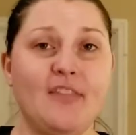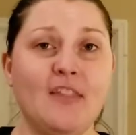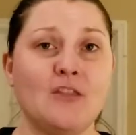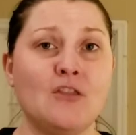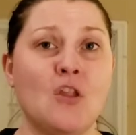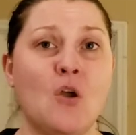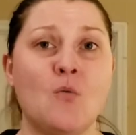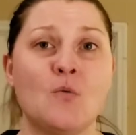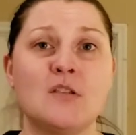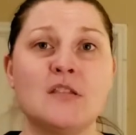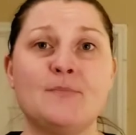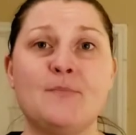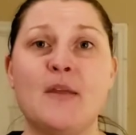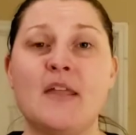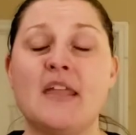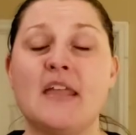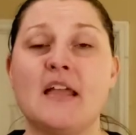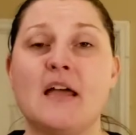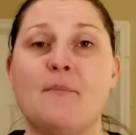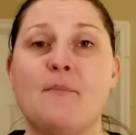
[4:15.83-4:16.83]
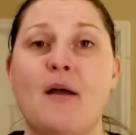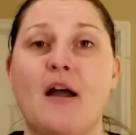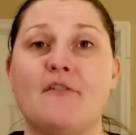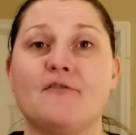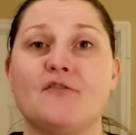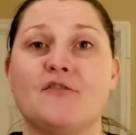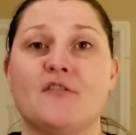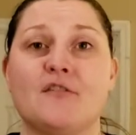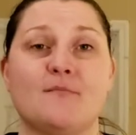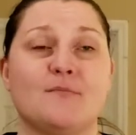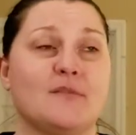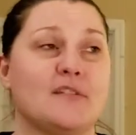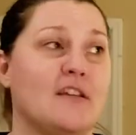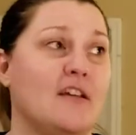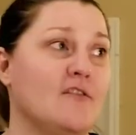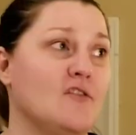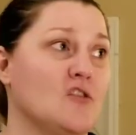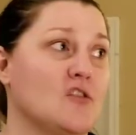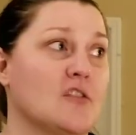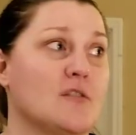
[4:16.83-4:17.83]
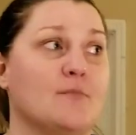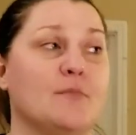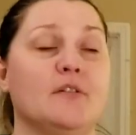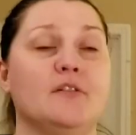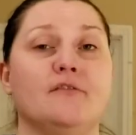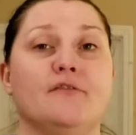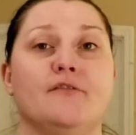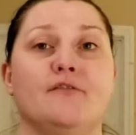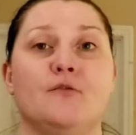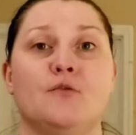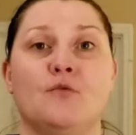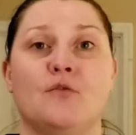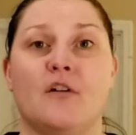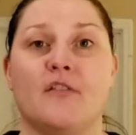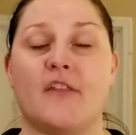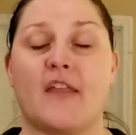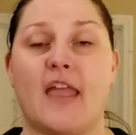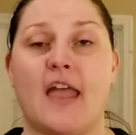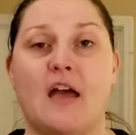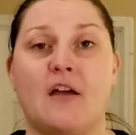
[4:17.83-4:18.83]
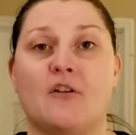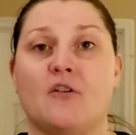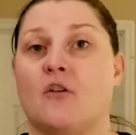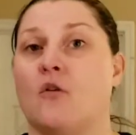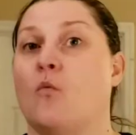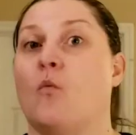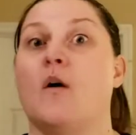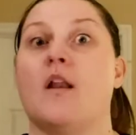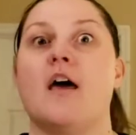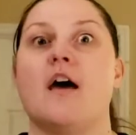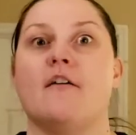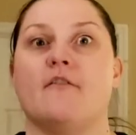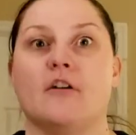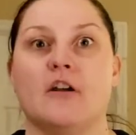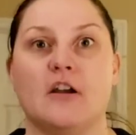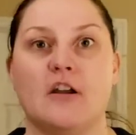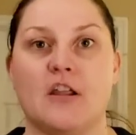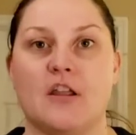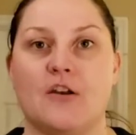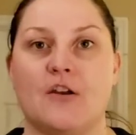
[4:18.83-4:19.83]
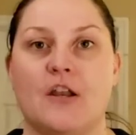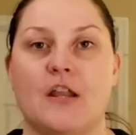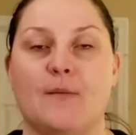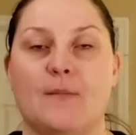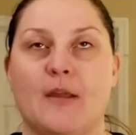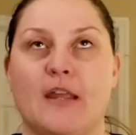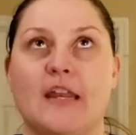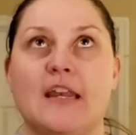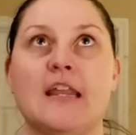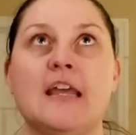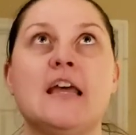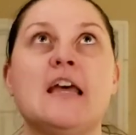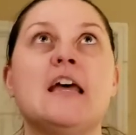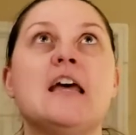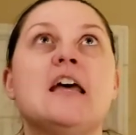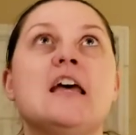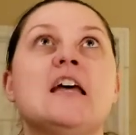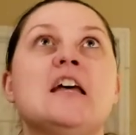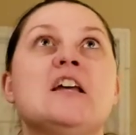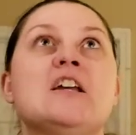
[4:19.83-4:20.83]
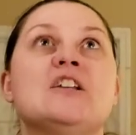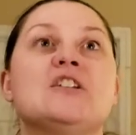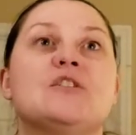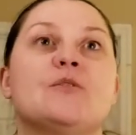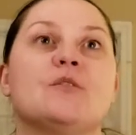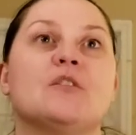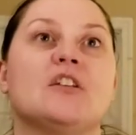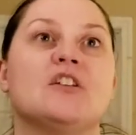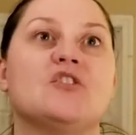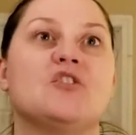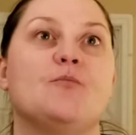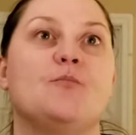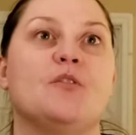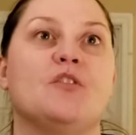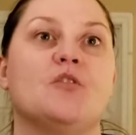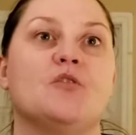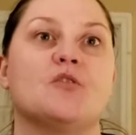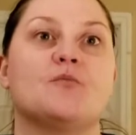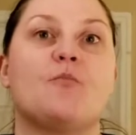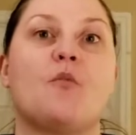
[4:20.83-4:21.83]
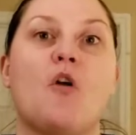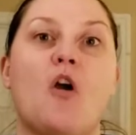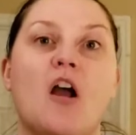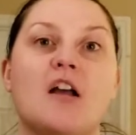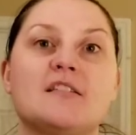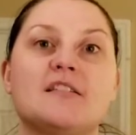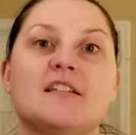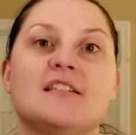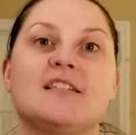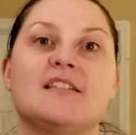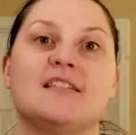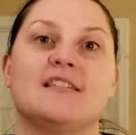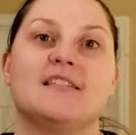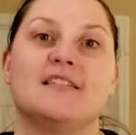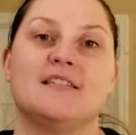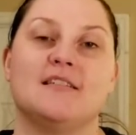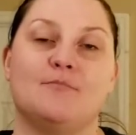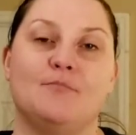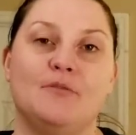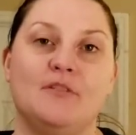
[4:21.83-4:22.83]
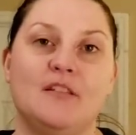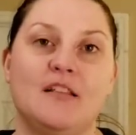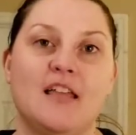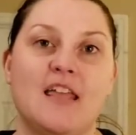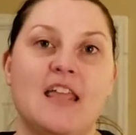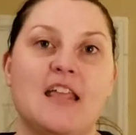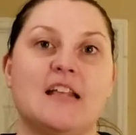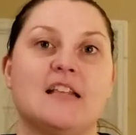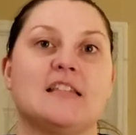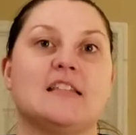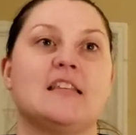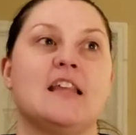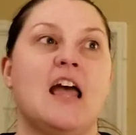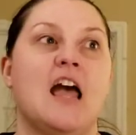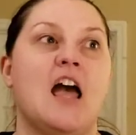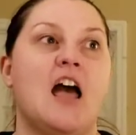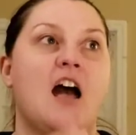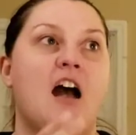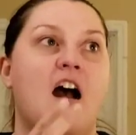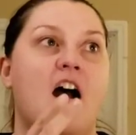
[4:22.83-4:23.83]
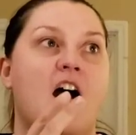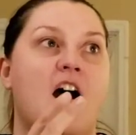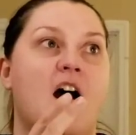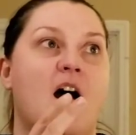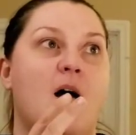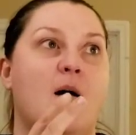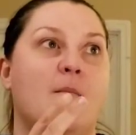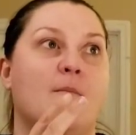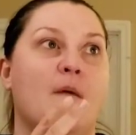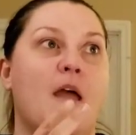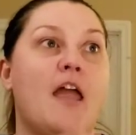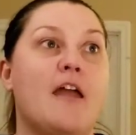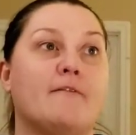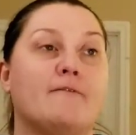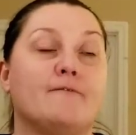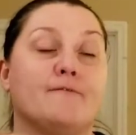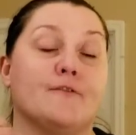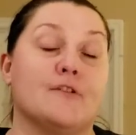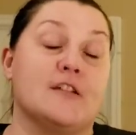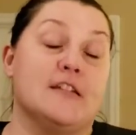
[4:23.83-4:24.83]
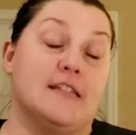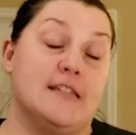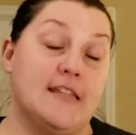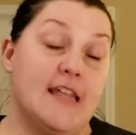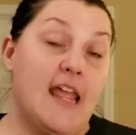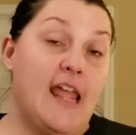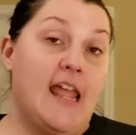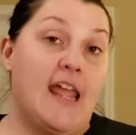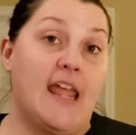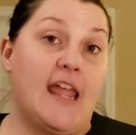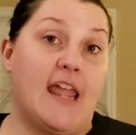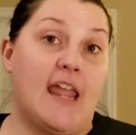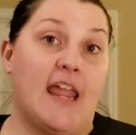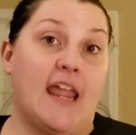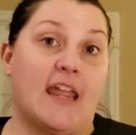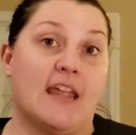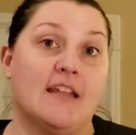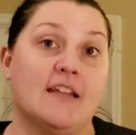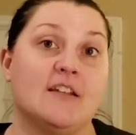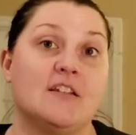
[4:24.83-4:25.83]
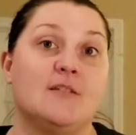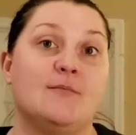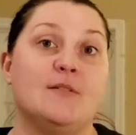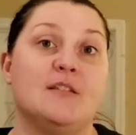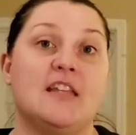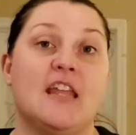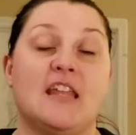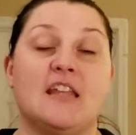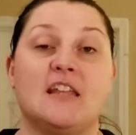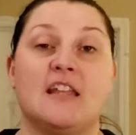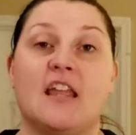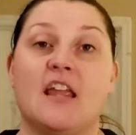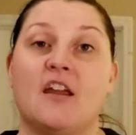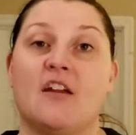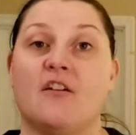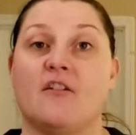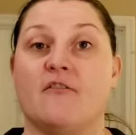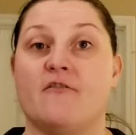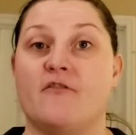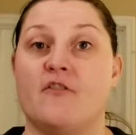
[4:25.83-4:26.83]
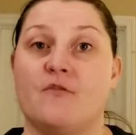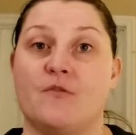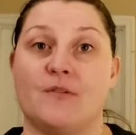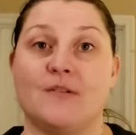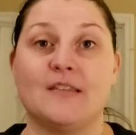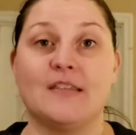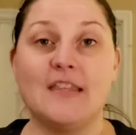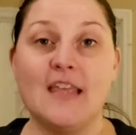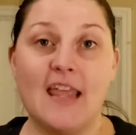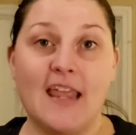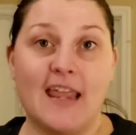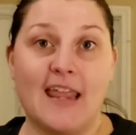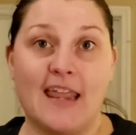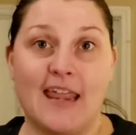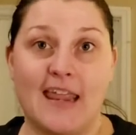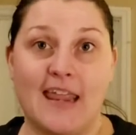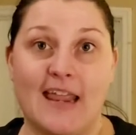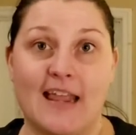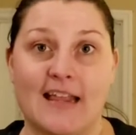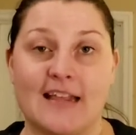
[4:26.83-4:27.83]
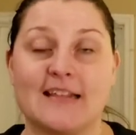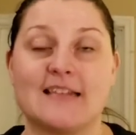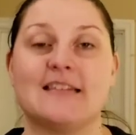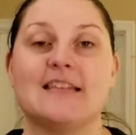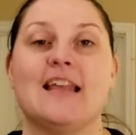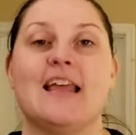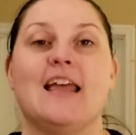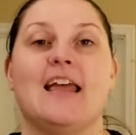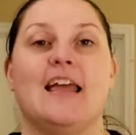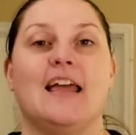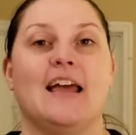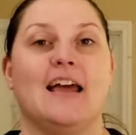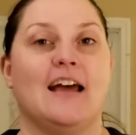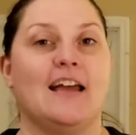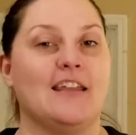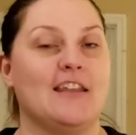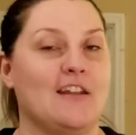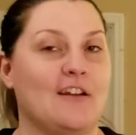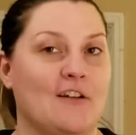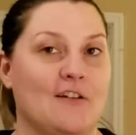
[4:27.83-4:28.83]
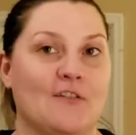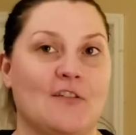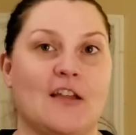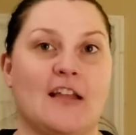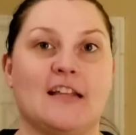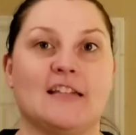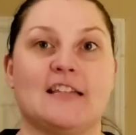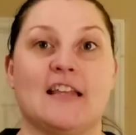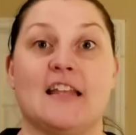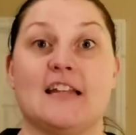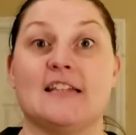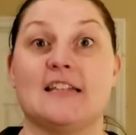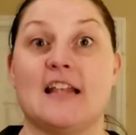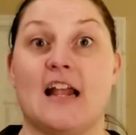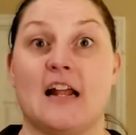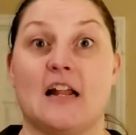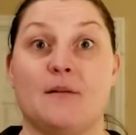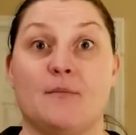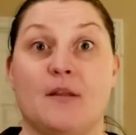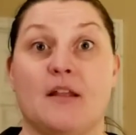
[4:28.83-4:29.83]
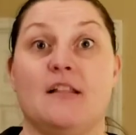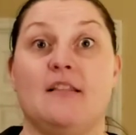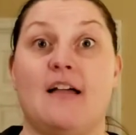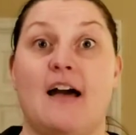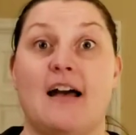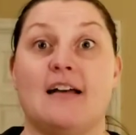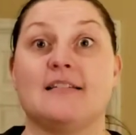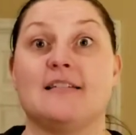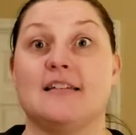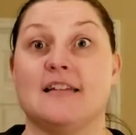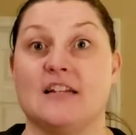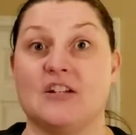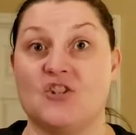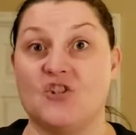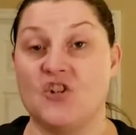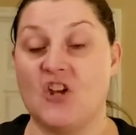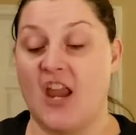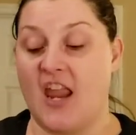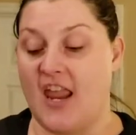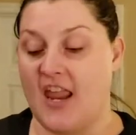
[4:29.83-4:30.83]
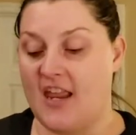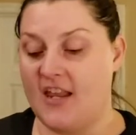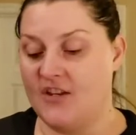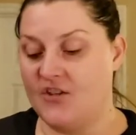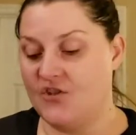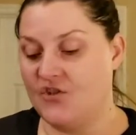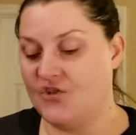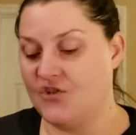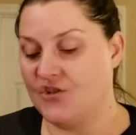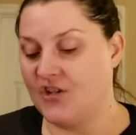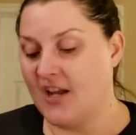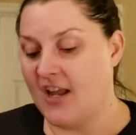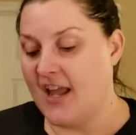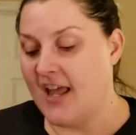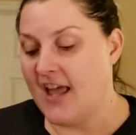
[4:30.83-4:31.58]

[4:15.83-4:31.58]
no one's picking up after themselves or spilled food on the counter or whatever, you know what I mean? So unless you put those processes into place every day to be taking care of those things, like I said, it's not going to be a lasting change.